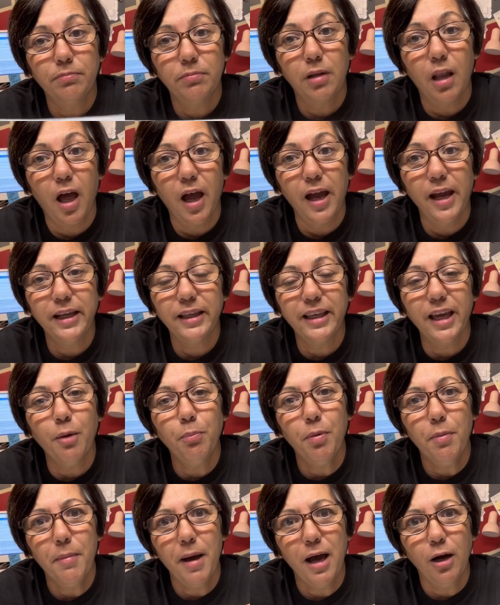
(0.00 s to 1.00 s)
like, help
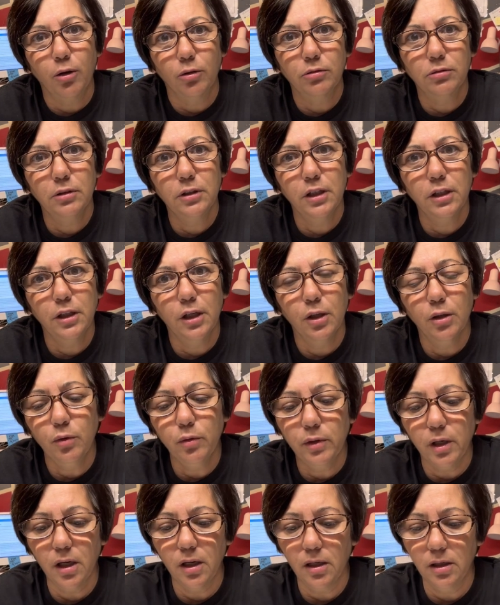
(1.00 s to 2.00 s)
him out. You
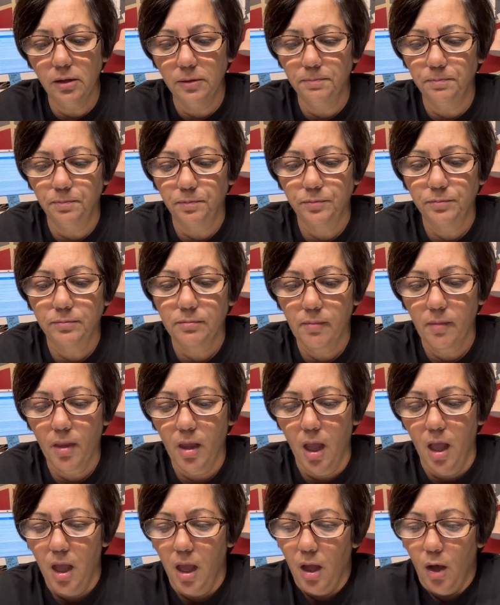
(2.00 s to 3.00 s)
know, um,
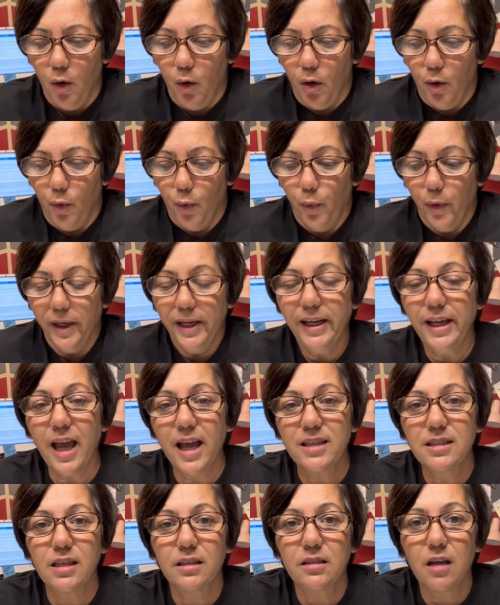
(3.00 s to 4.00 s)
we
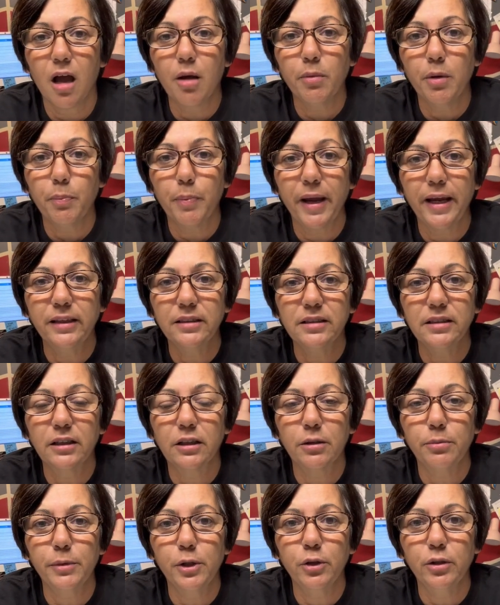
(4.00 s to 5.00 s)
as a diamond painting
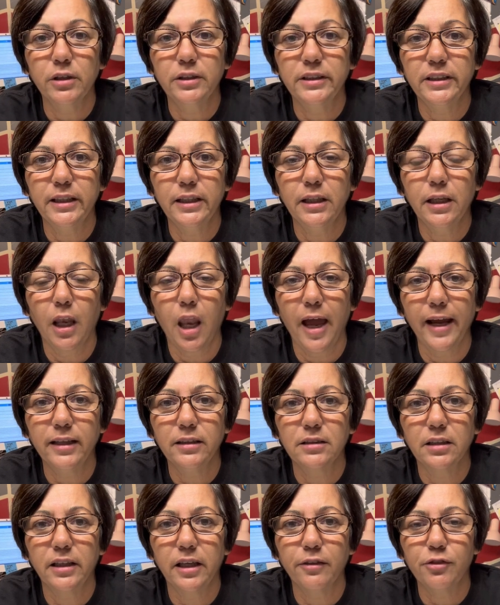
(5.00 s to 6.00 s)
community like
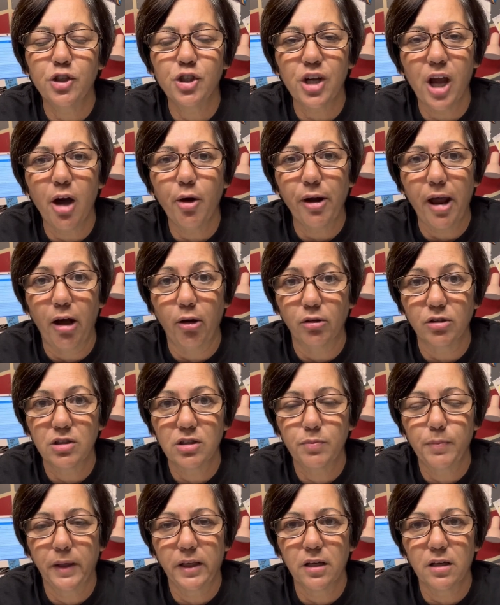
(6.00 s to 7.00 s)
to give shout
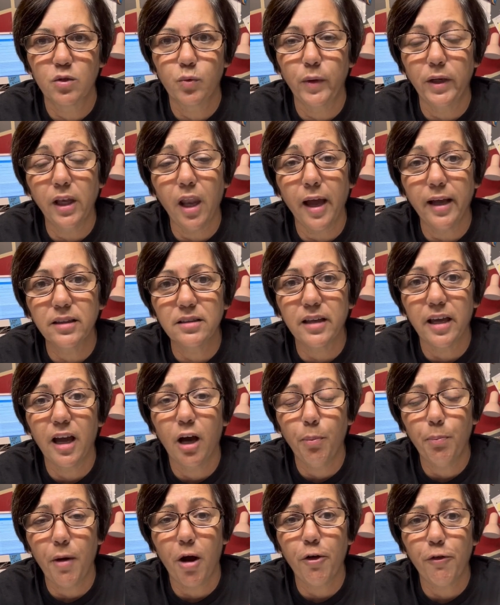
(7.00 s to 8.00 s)
outs because we like to
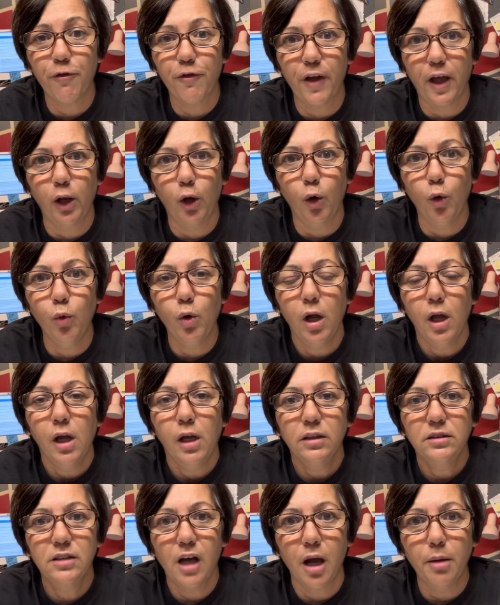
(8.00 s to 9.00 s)
help our fellow
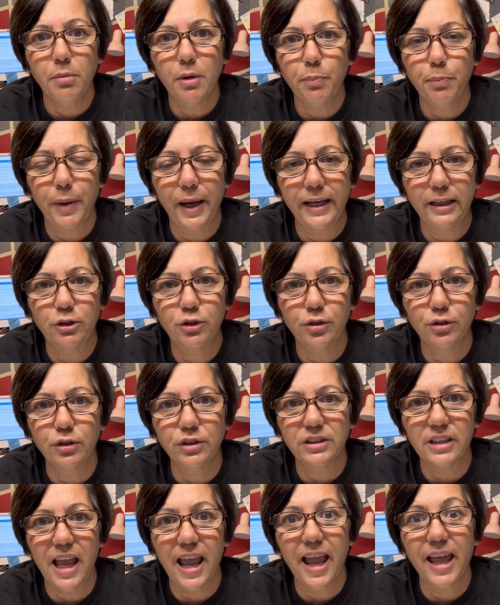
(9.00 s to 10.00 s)
diamond
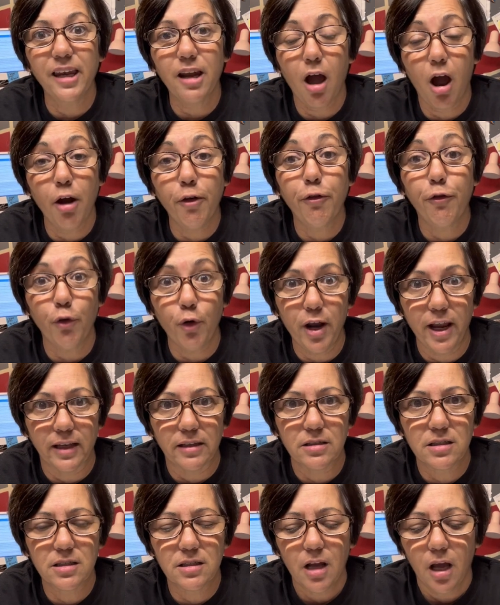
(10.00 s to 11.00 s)
painters and our
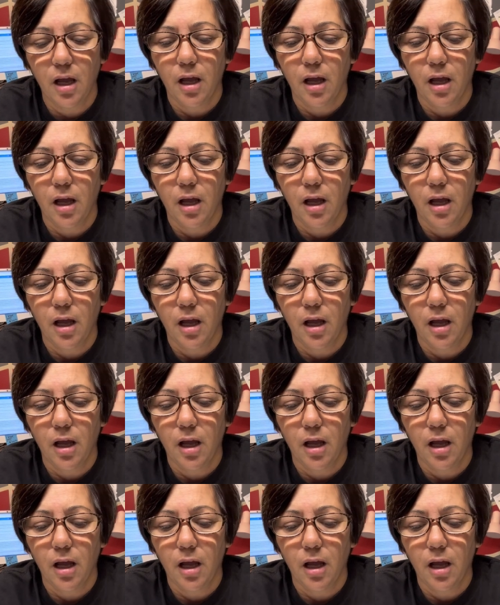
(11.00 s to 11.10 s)
friends.